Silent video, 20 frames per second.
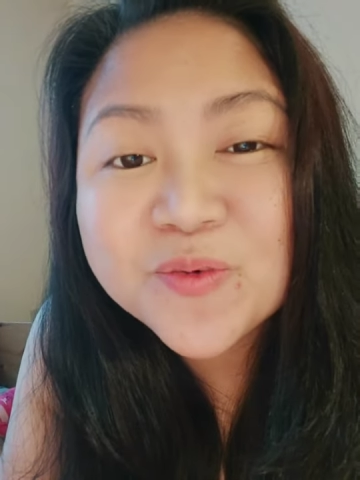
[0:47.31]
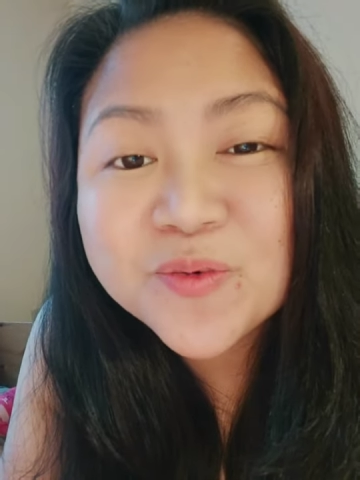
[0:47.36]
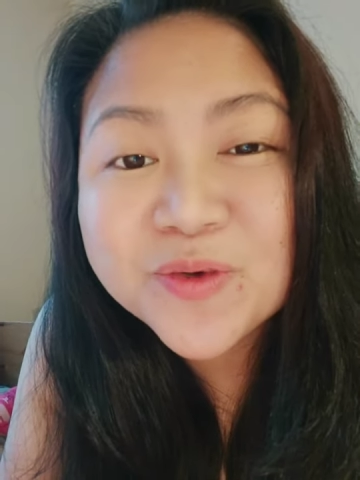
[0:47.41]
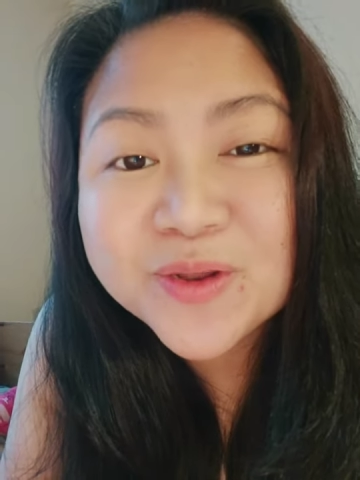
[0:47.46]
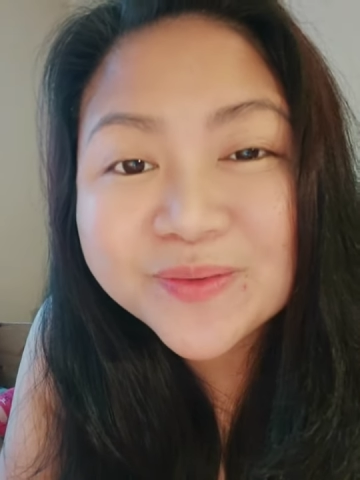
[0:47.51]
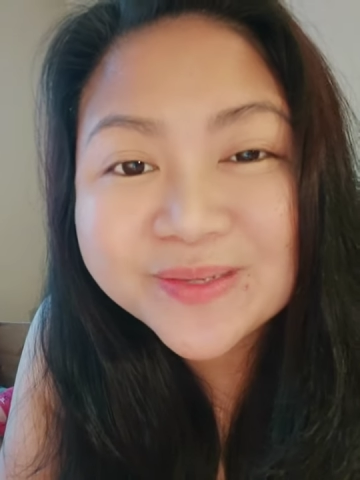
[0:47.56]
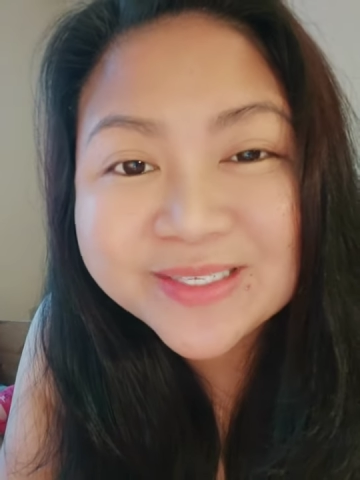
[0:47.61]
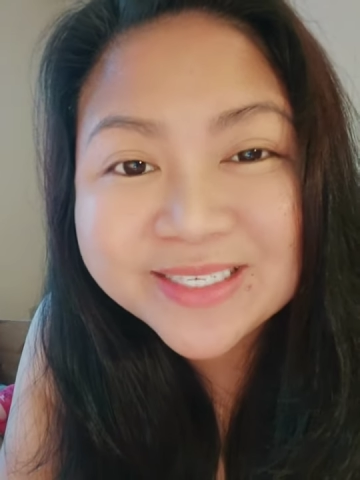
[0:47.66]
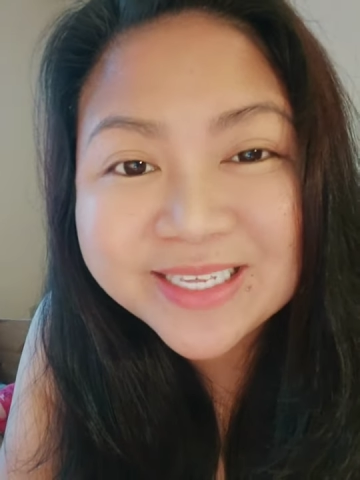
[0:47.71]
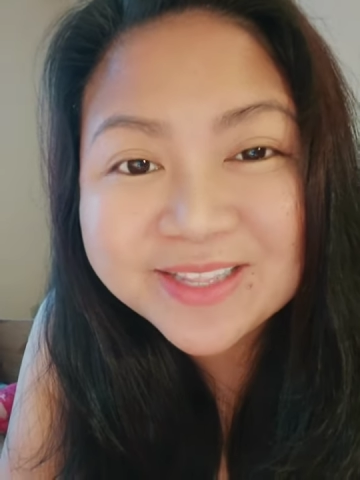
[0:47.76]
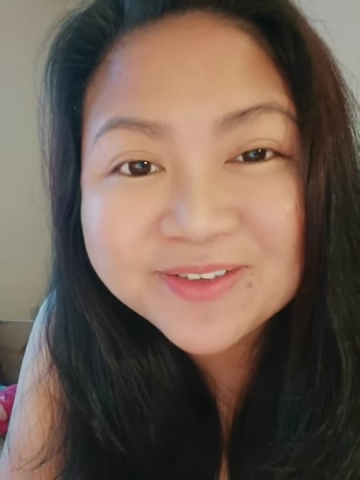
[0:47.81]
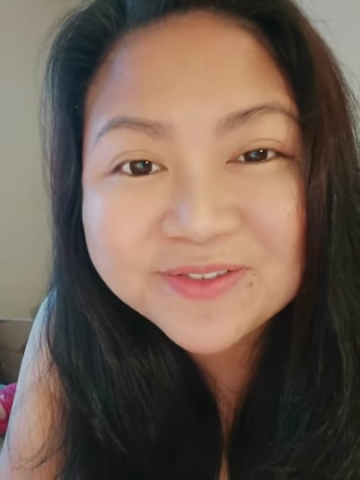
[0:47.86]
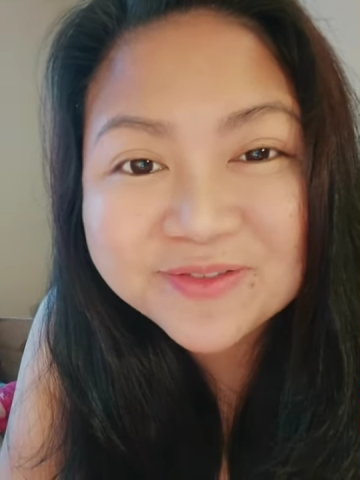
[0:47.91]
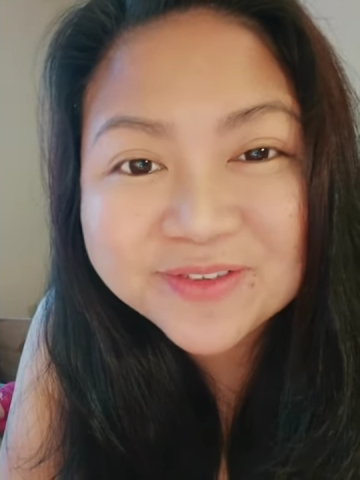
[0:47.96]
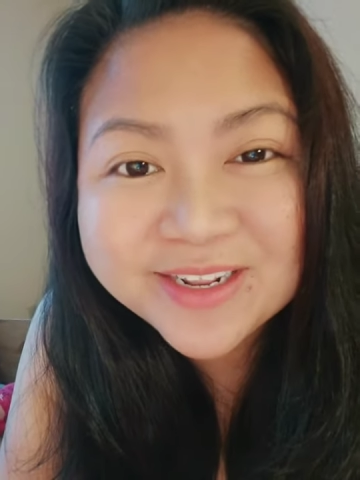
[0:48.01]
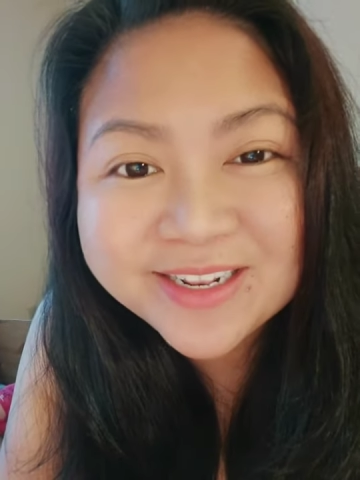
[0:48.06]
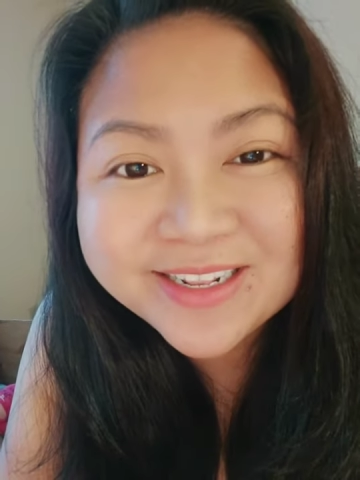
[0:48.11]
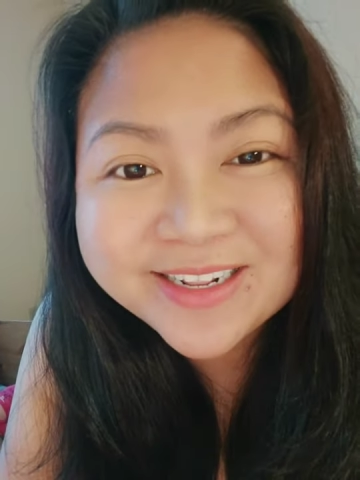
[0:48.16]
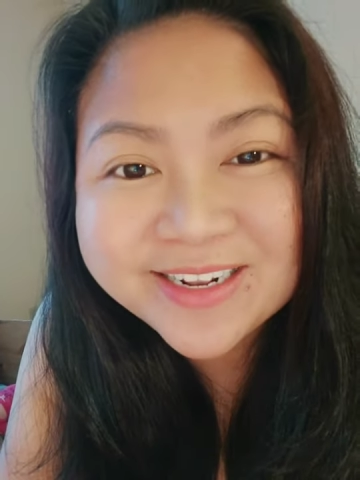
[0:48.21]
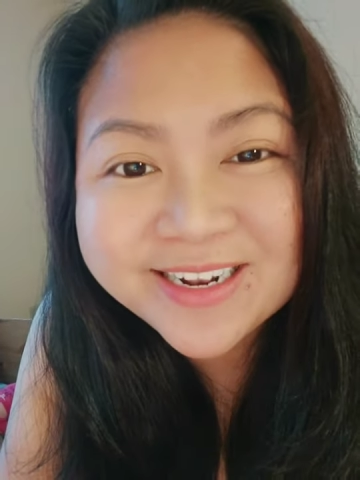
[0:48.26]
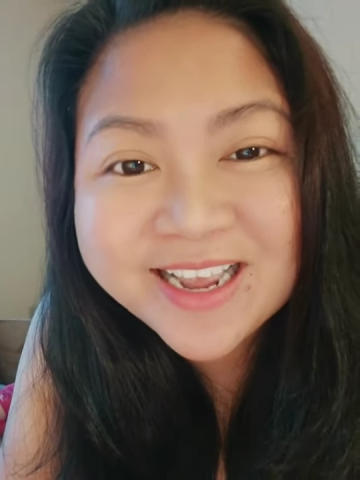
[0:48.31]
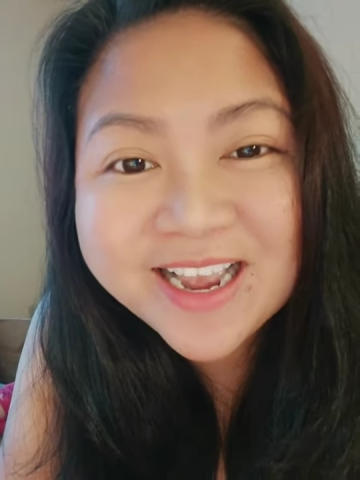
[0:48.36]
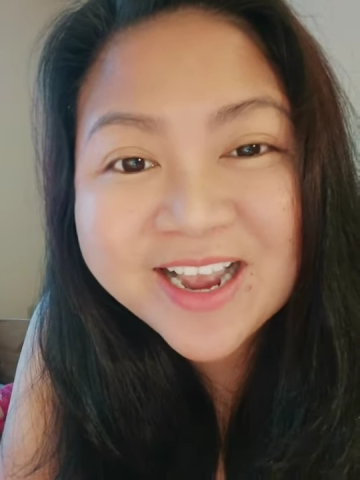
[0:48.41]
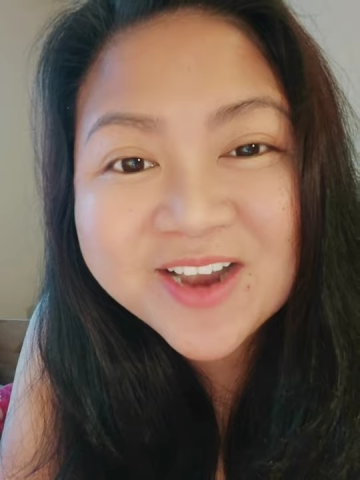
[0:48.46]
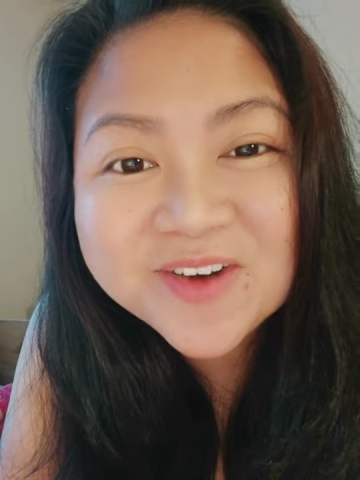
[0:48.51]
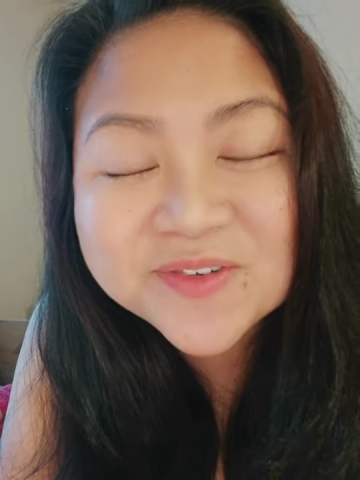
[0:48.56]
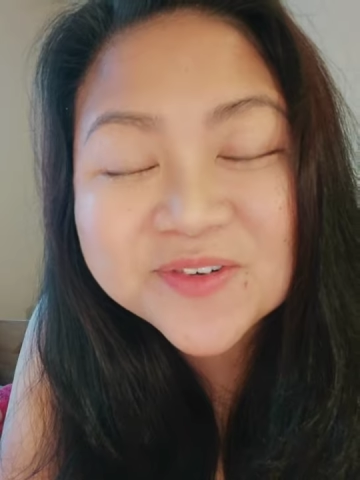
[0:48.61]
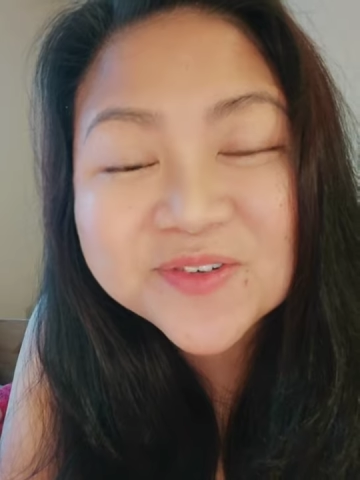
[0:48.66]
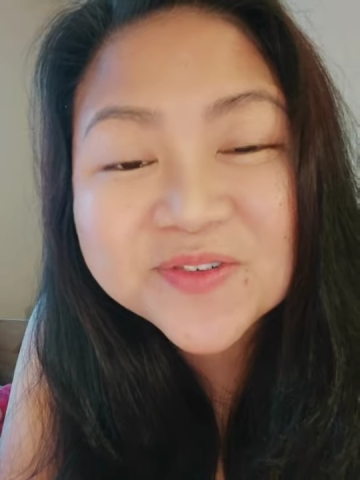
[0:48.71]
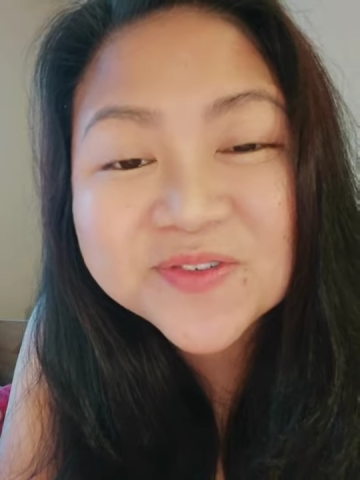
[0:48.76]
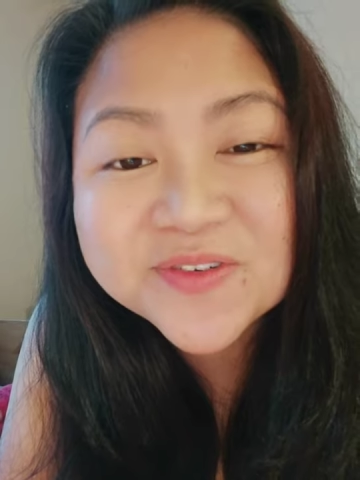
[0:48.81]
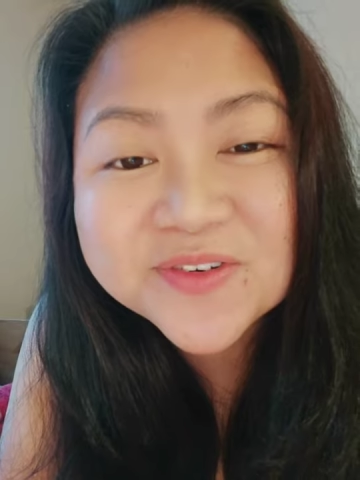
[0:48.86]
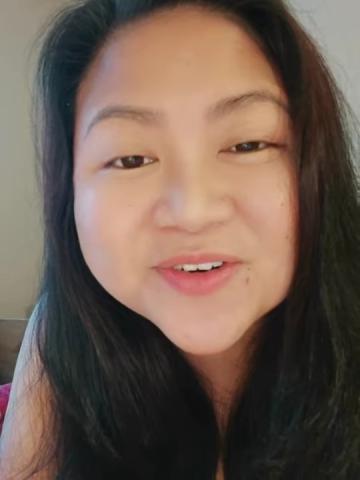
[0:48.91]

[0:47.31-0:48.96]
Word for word: when we celebrated our